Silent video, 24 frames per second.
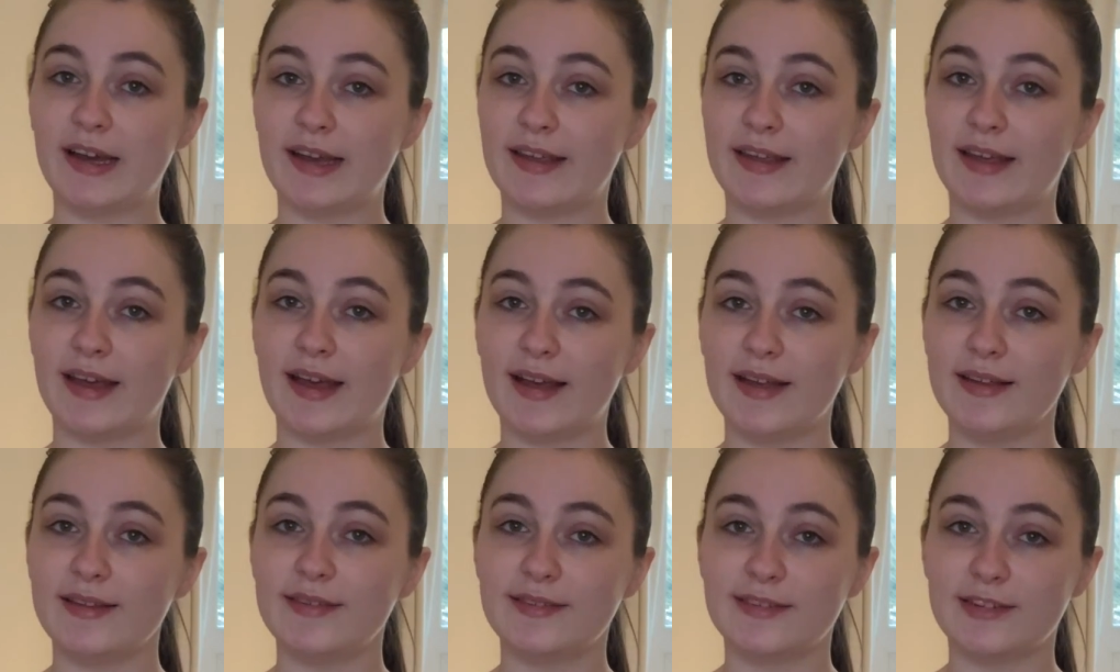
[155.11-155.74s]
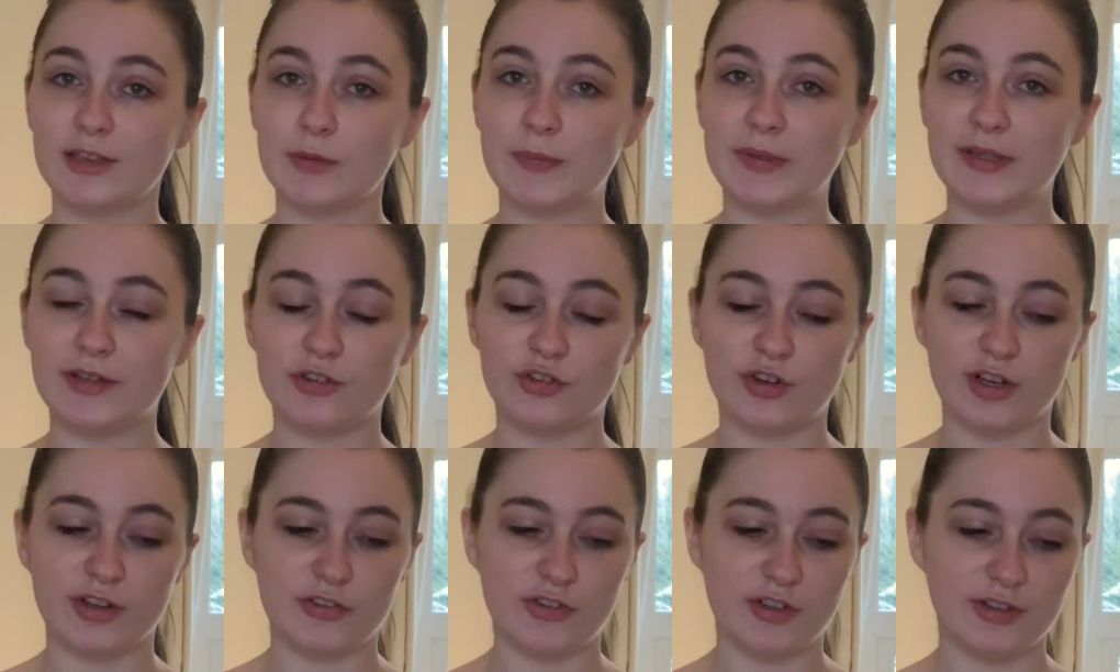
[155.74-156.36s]
I guess it'll be
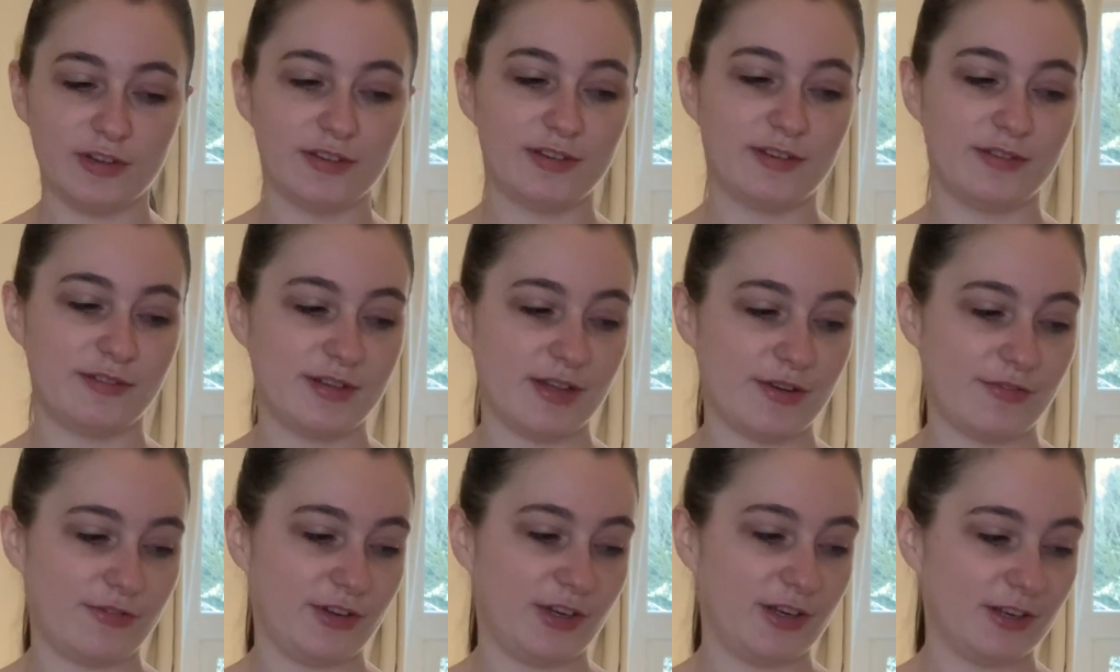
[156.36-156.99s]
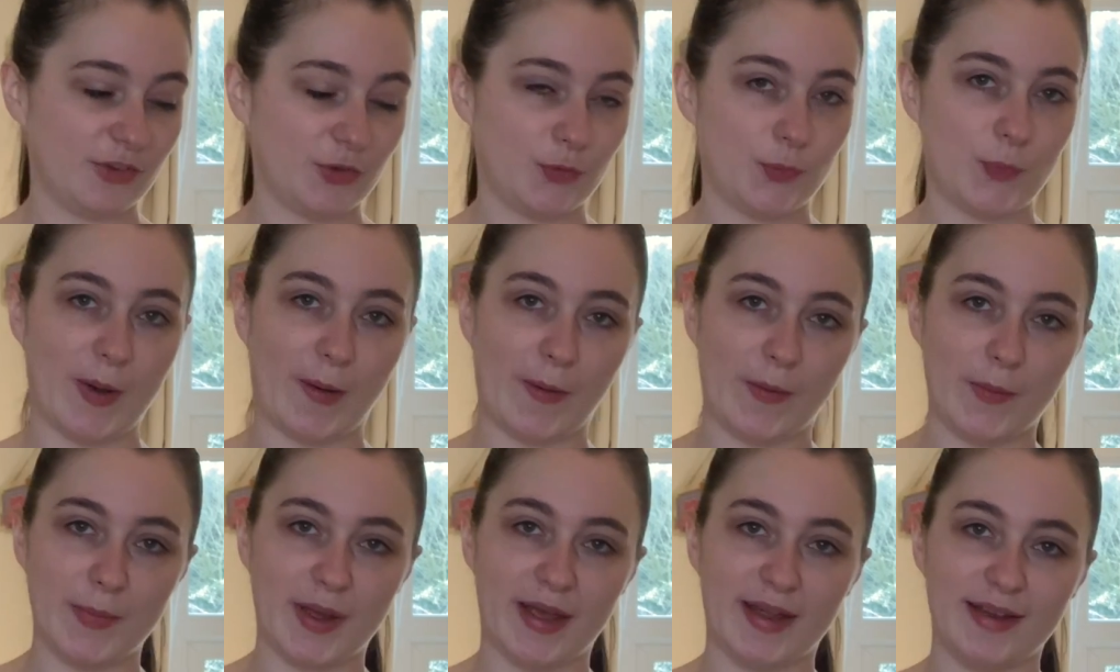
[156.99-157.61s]
interesting. This is definitely an
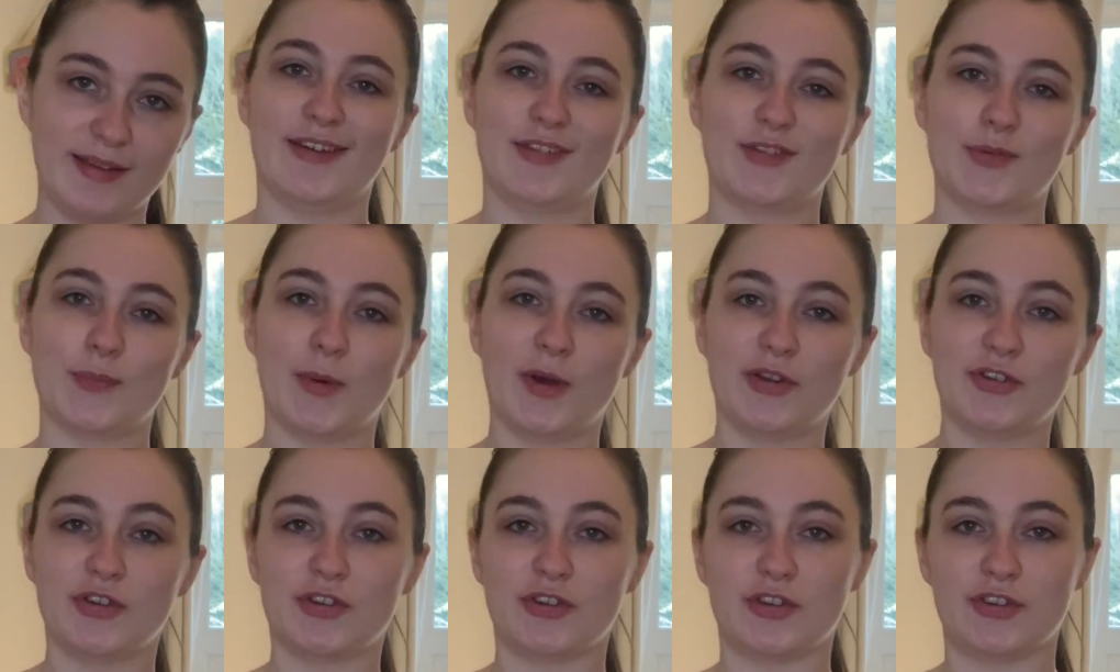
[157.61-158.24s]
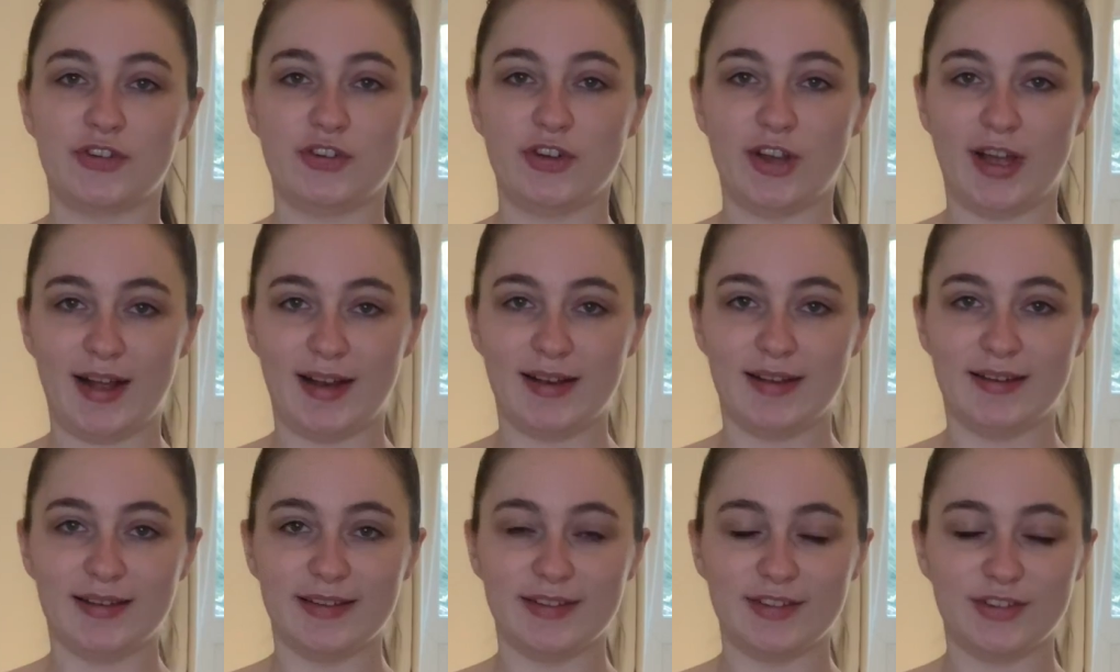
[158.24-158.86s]
experiment as much as a
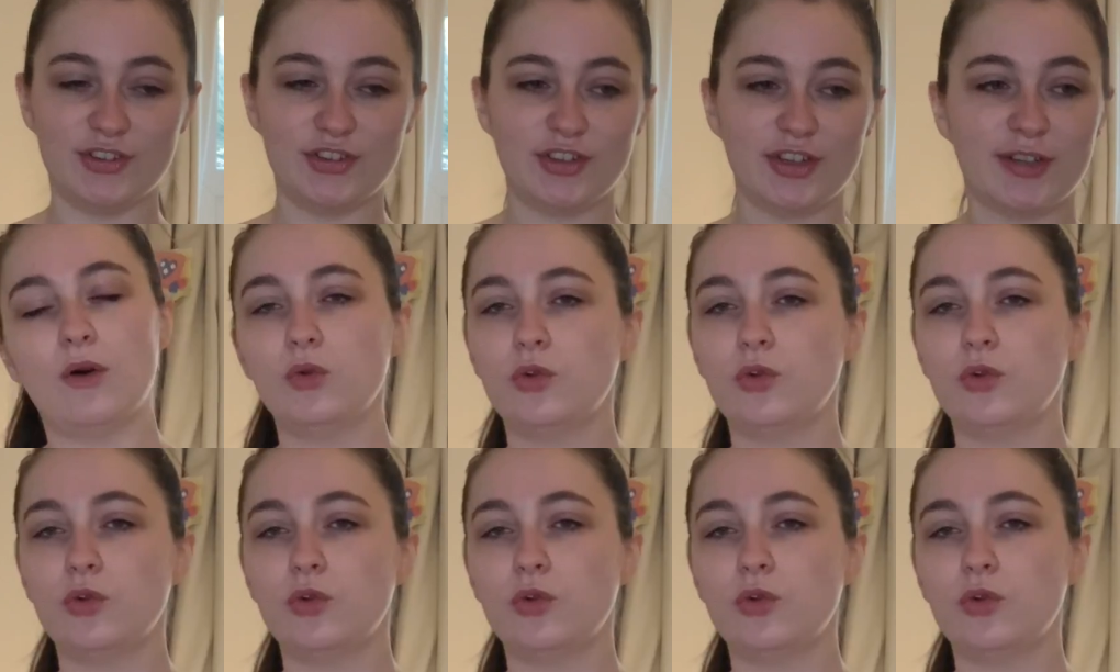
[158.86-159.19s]
challenge.